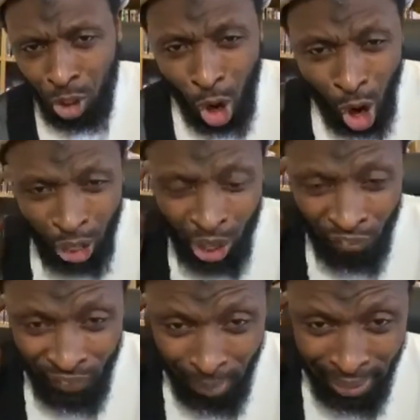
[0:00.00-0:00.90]
Call
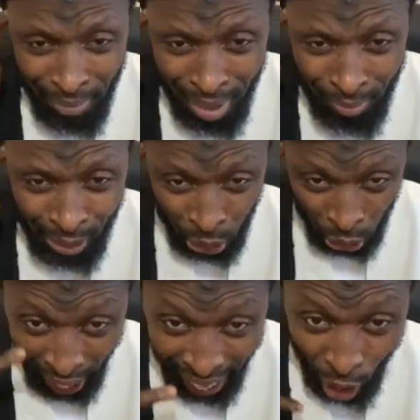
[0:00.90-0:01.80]
your family members,
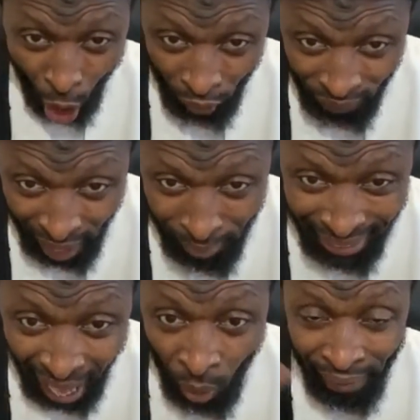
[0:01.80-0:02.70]
check on them
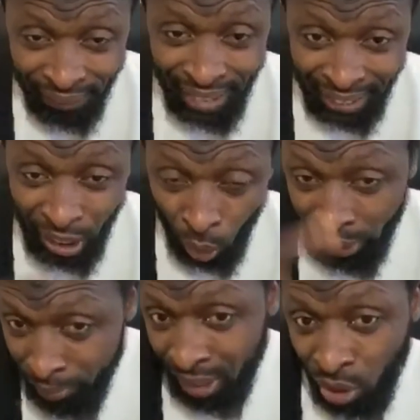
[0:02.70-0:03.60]
now and then in the
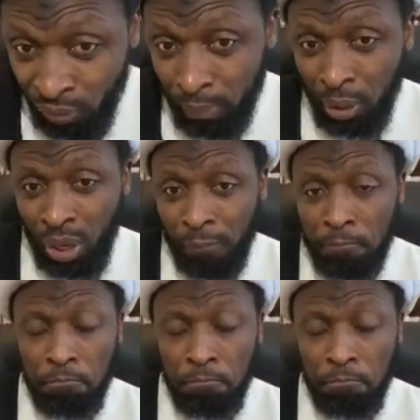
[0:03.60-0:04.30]
holy month of Ramadan.